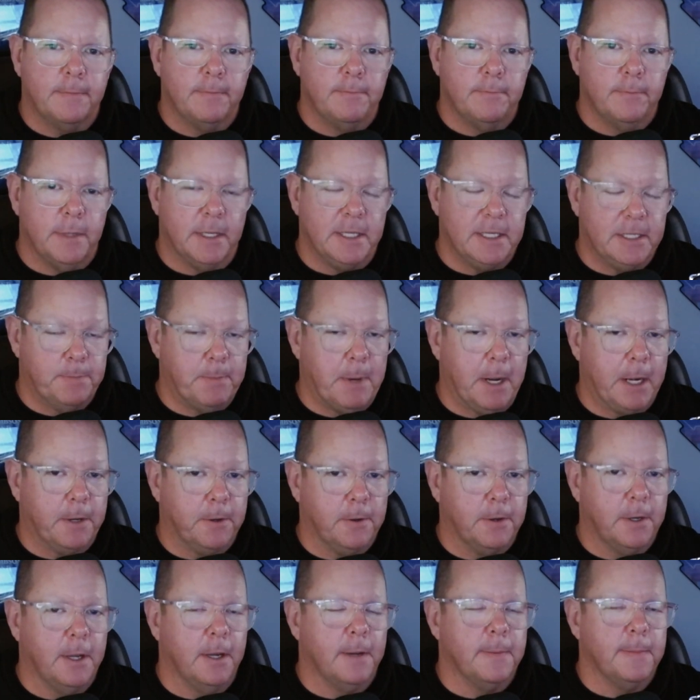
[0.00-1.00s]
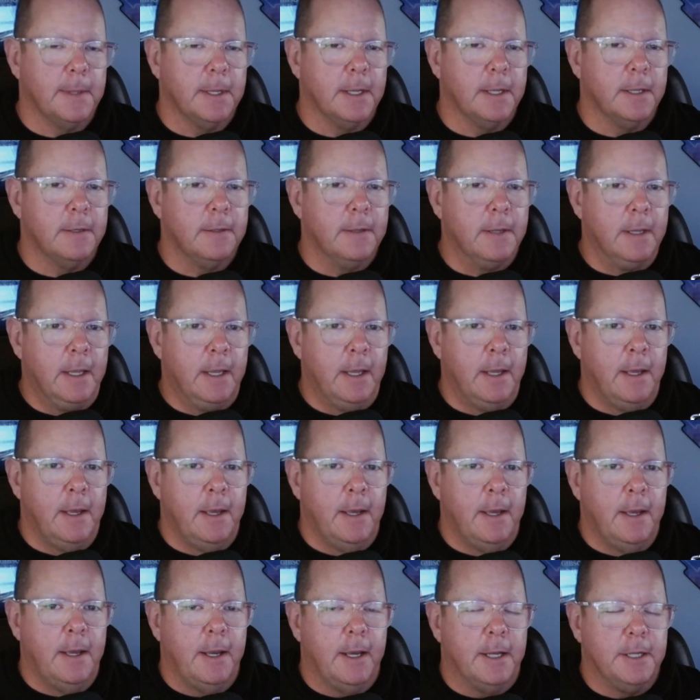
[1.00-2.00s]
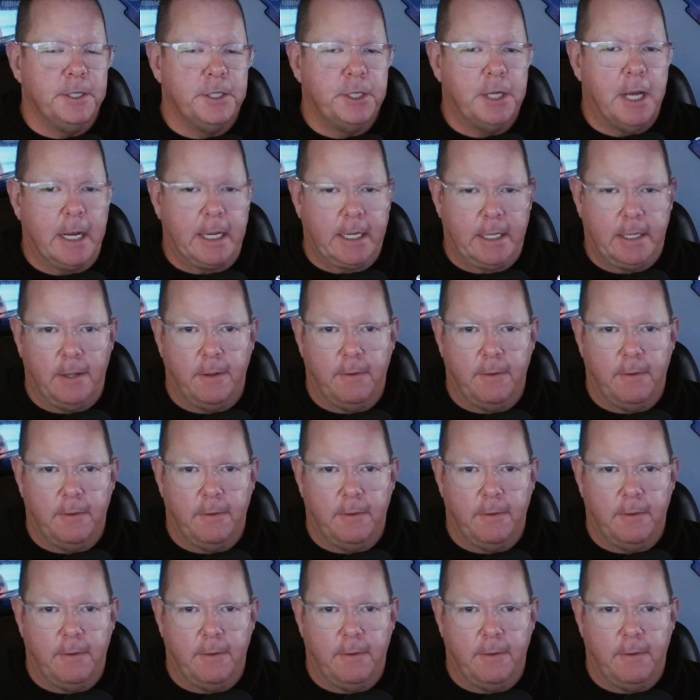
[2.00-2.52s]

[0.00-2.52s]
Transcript: inspector come in and check